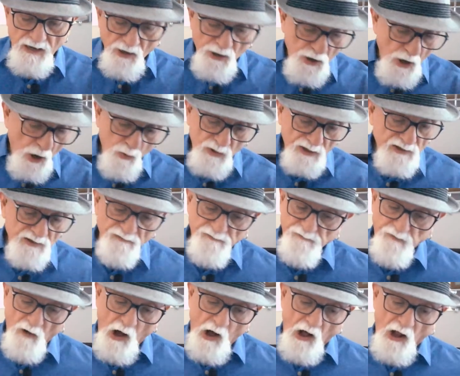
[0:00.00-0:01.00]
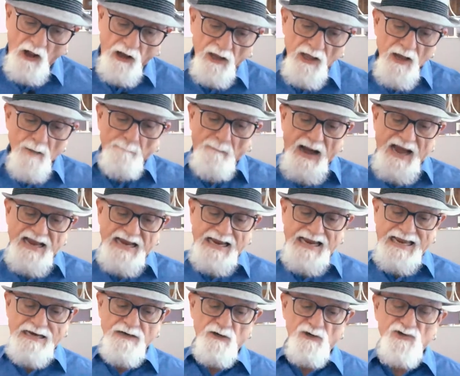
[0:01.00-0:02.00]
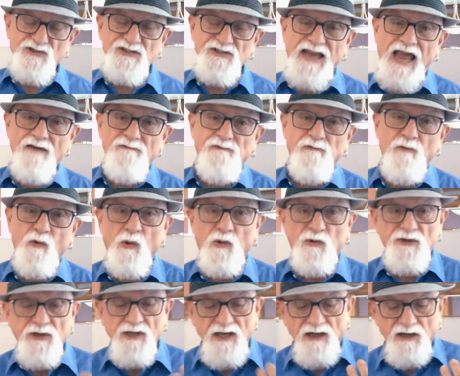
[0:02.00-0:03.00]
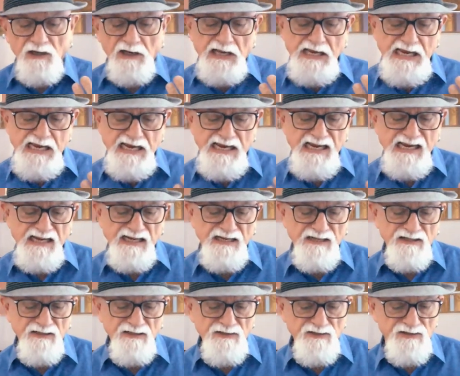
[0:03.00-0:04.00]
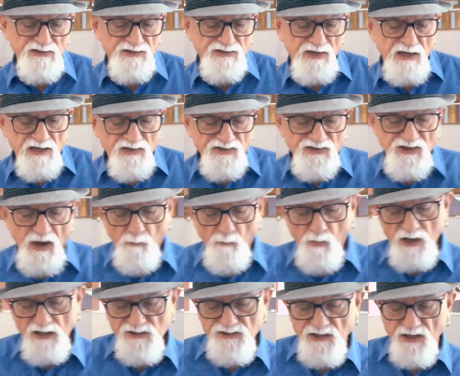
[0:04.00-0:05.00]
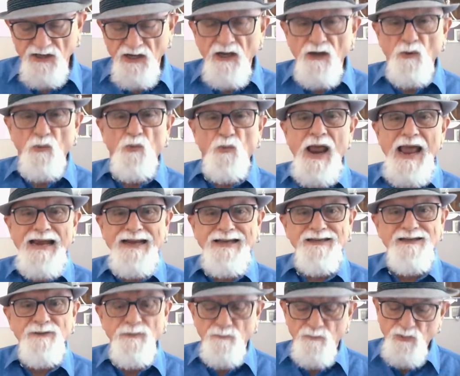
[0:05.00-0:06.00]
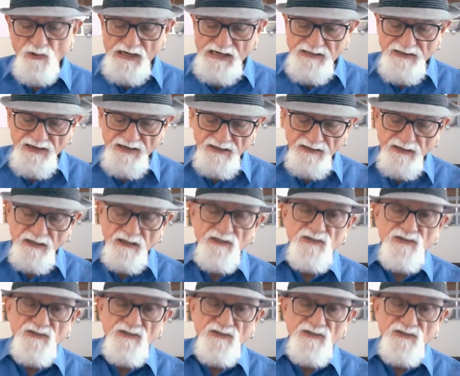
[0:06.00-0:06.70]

Nowhere to fall, my inner scaffold leans. Someone's ragged breathing